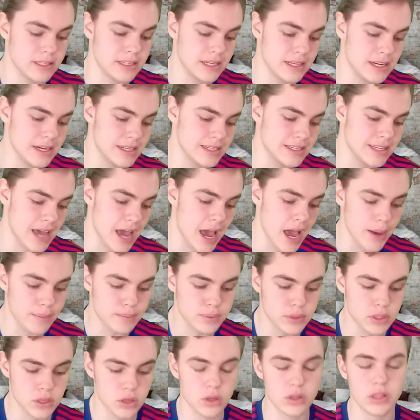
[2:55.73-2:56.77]
it is
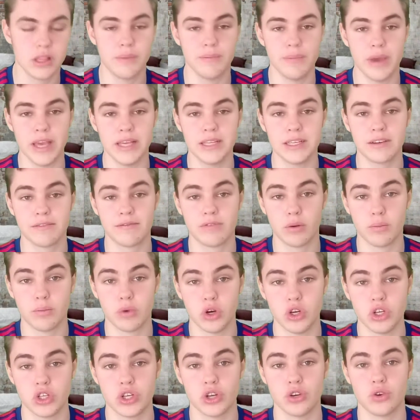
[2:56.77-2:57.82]
absolutely amazing for
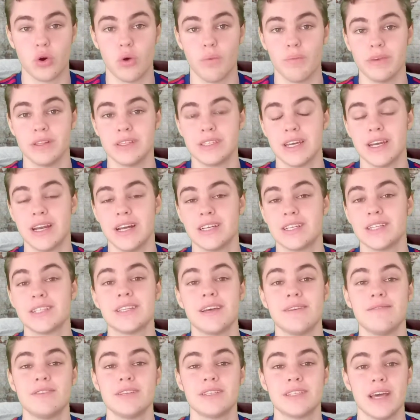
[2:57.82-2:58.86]
Borussia Dortmund, and I just
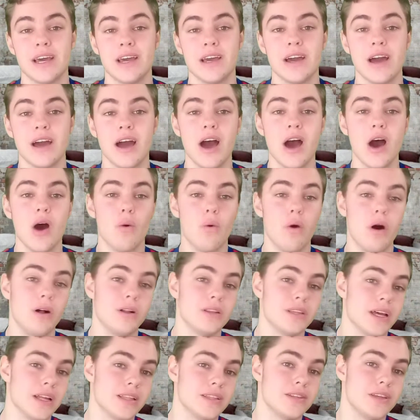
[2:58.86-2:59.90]
have to say, well
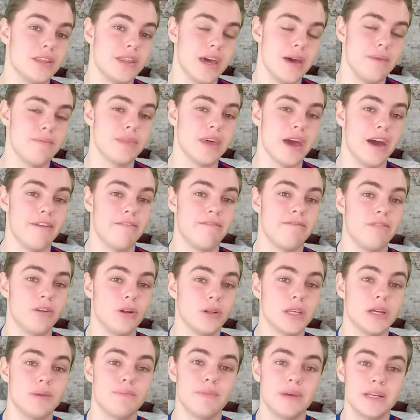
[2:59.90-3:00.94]
done to them. They have
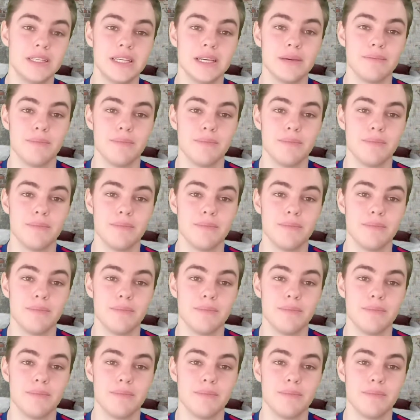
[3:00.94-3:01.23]
filled in missing